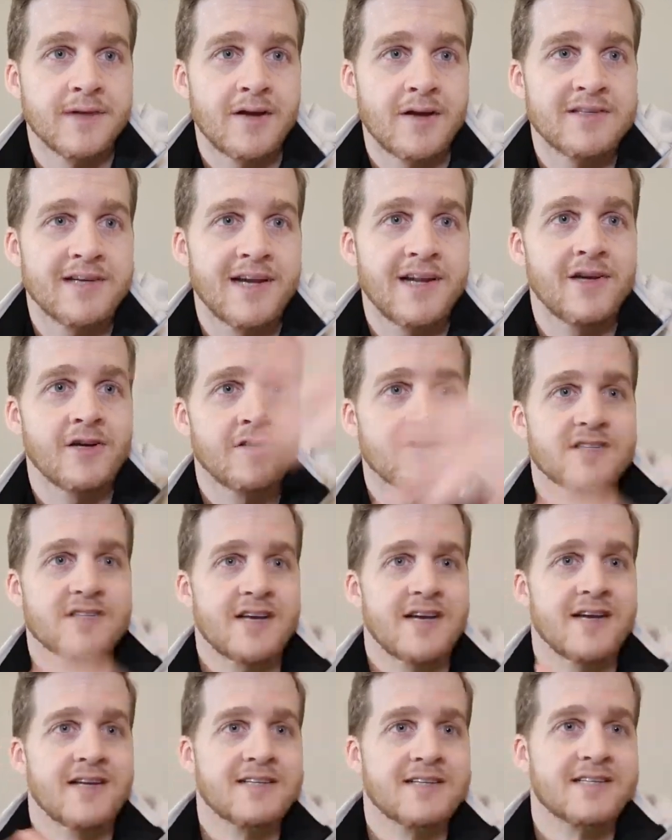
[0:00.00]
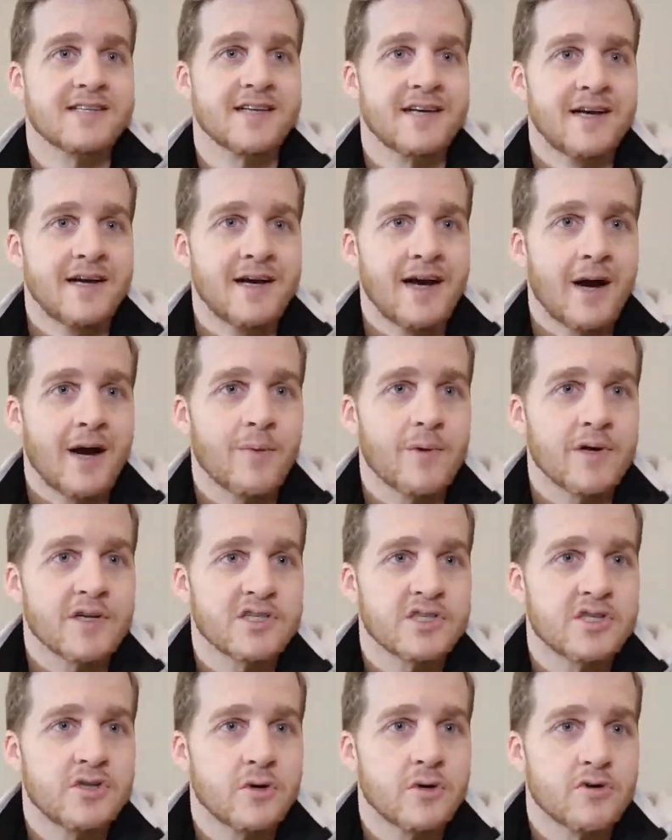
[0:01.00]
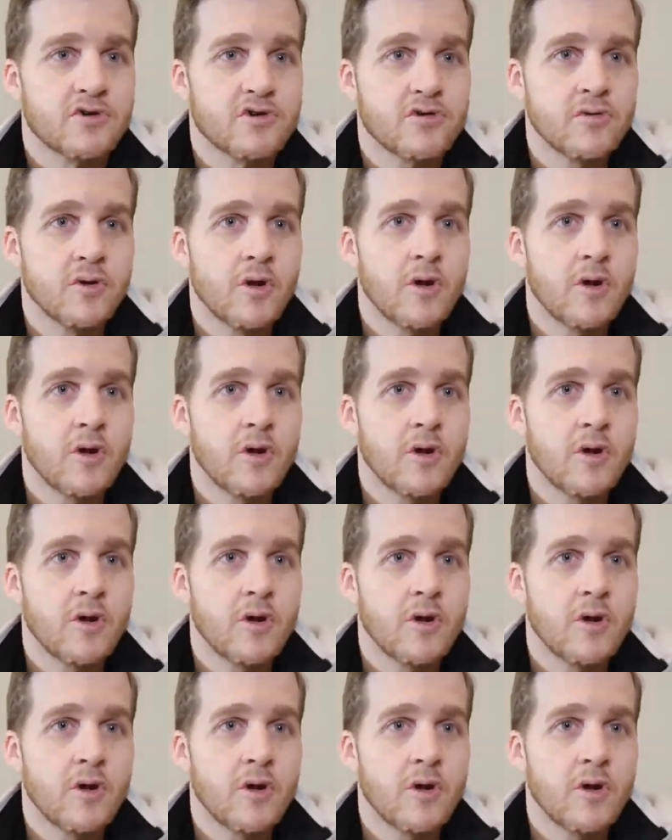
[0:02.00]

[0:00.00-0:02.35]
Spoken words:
Jelly Girl says, I watched your True